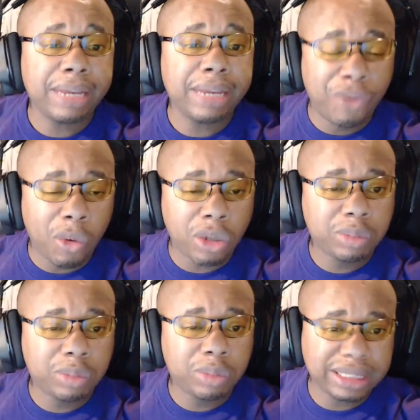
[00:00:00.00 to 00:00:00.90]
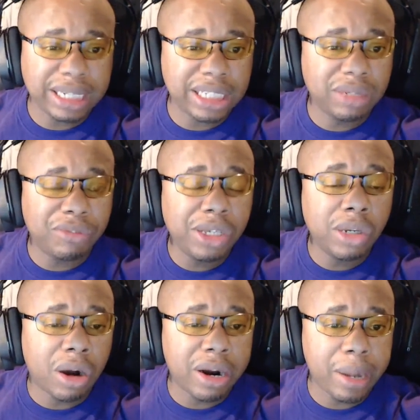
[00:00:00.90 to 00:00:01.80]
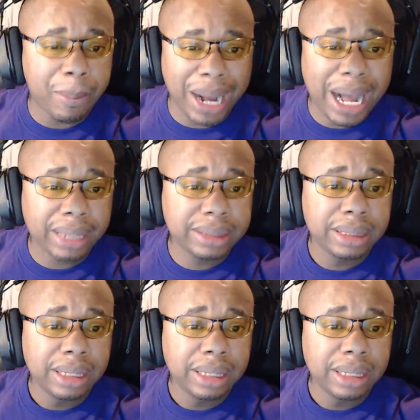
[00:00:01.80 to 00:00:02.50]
Force PlayStation VR in the box.